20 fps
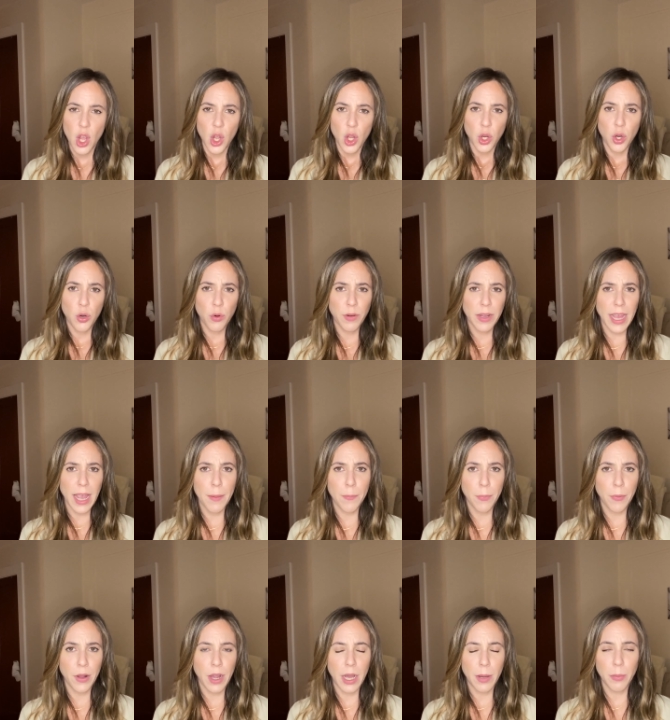create
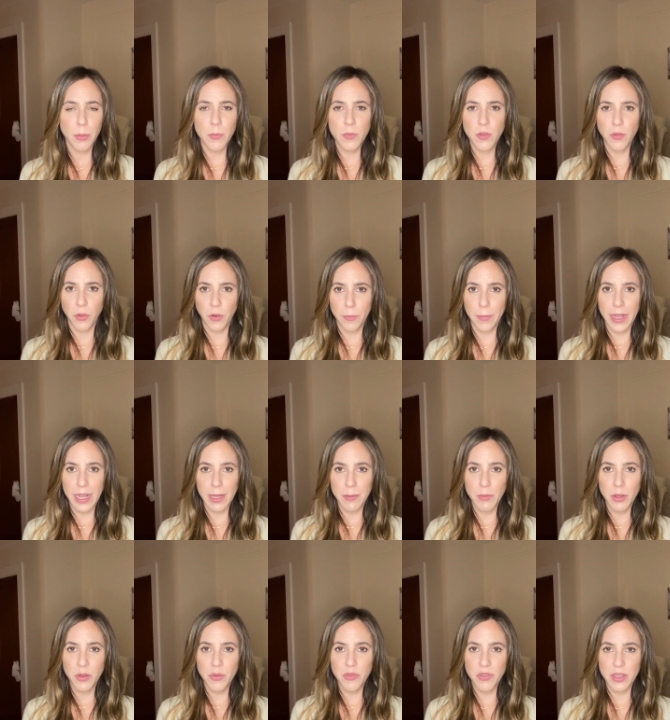problems for my
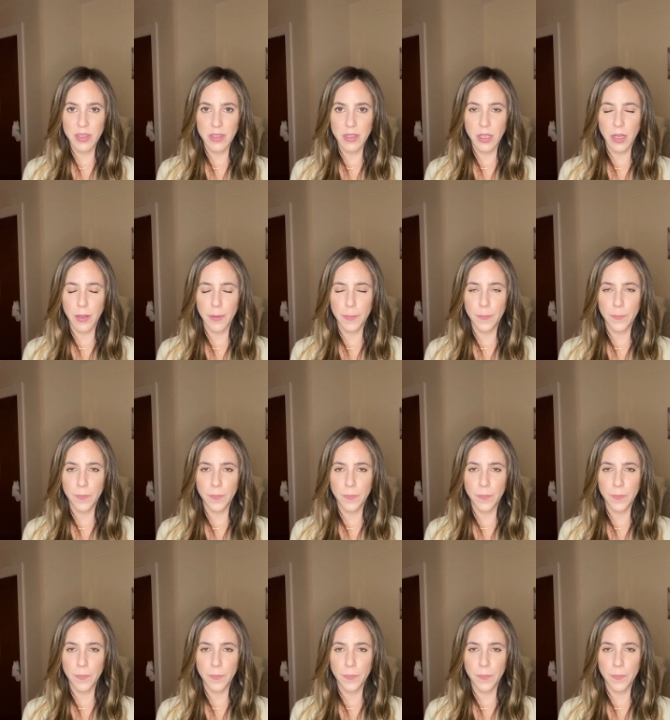immune system?